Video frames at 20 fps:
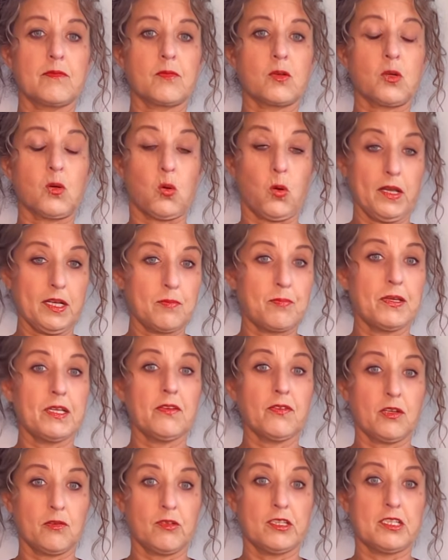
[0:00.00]
quite a bit of
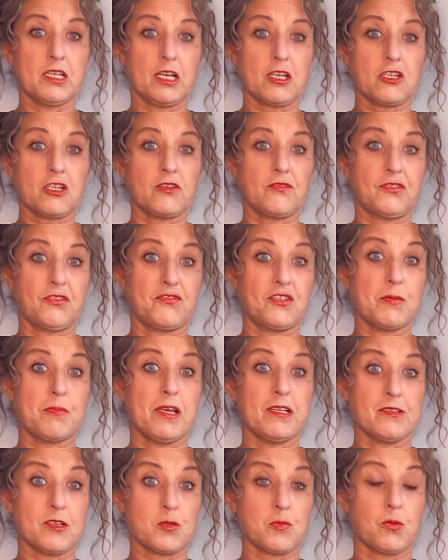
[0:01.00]
a reduction, 50
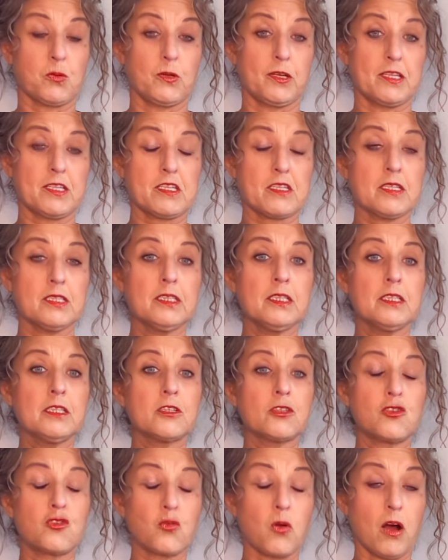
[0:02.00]
basis points
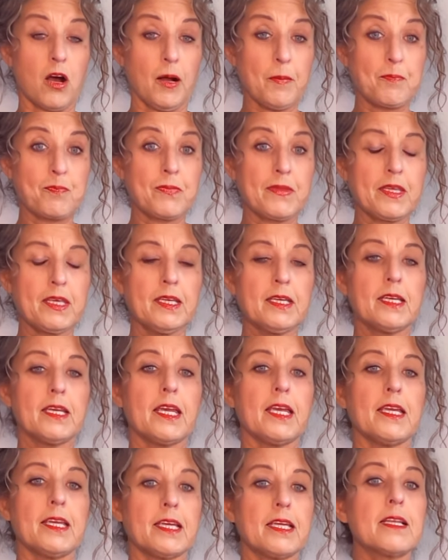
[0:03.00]
drop
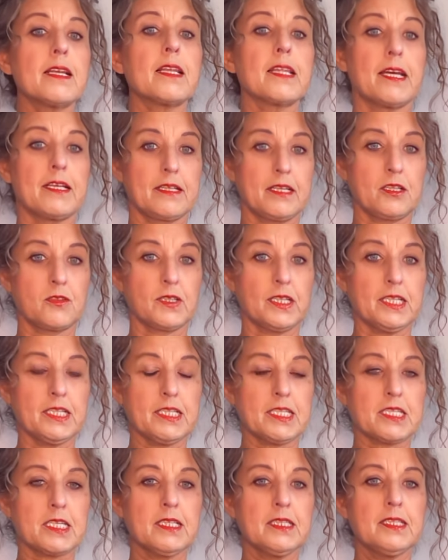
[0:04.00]
in lending
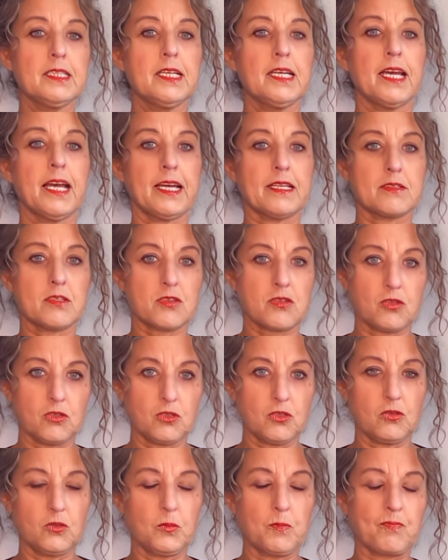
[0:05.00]
rates. And
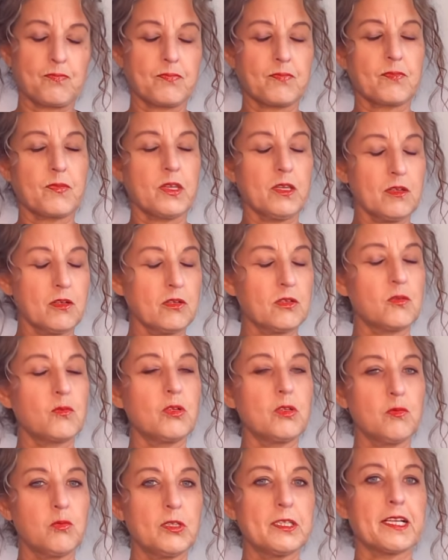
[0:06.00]
so, you know,
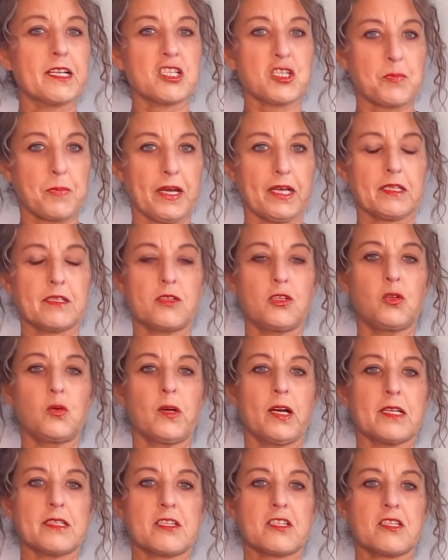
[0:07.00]
we would expect
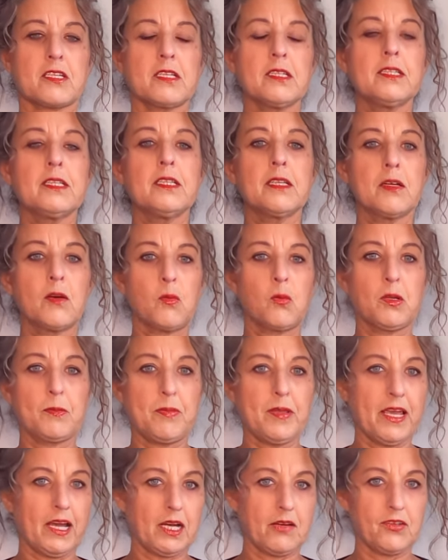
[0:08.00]
US would
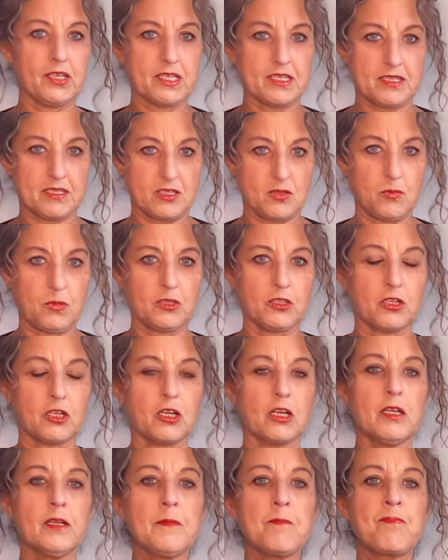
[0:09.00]
be having a
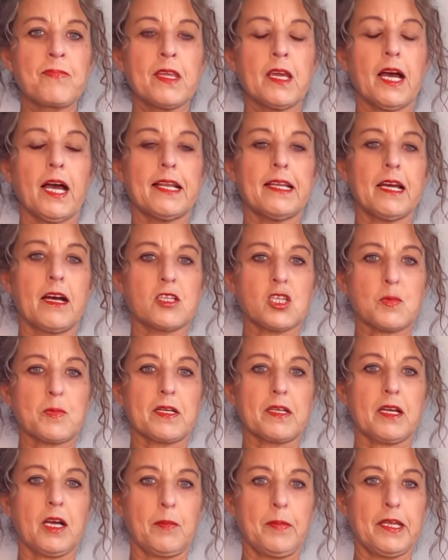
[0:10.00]
similar
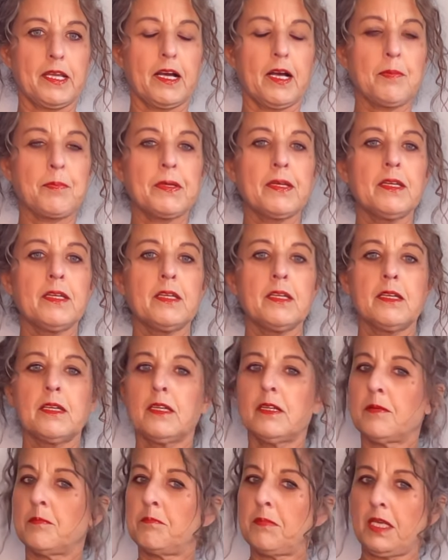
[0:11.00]
announcement coming up,
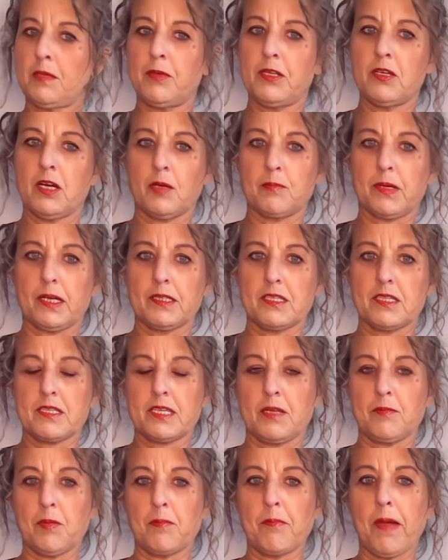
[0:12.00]
maybe not by the
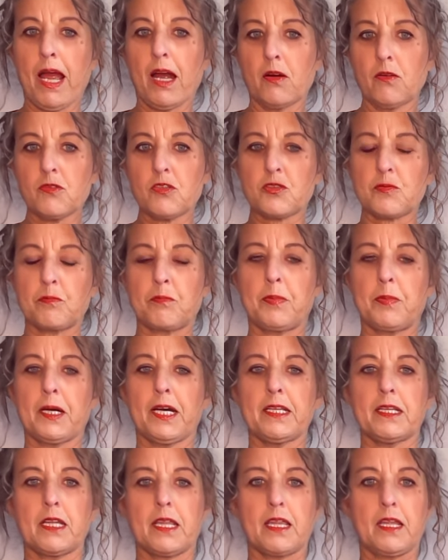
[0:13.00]
same amount,
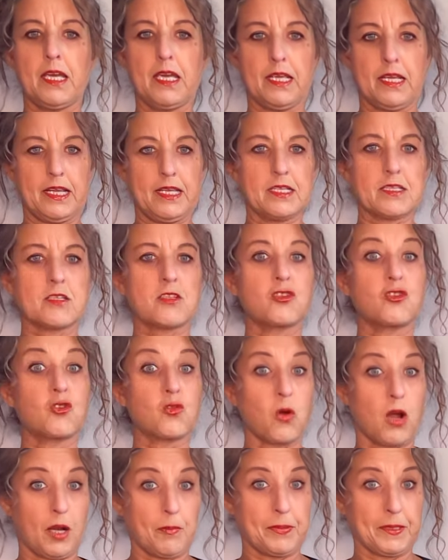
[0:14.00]
but it is
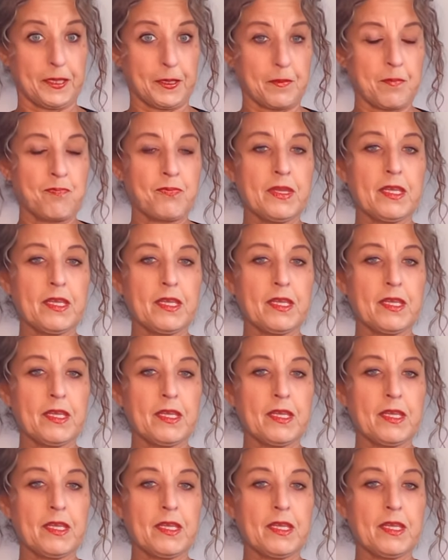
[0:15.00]
dropping,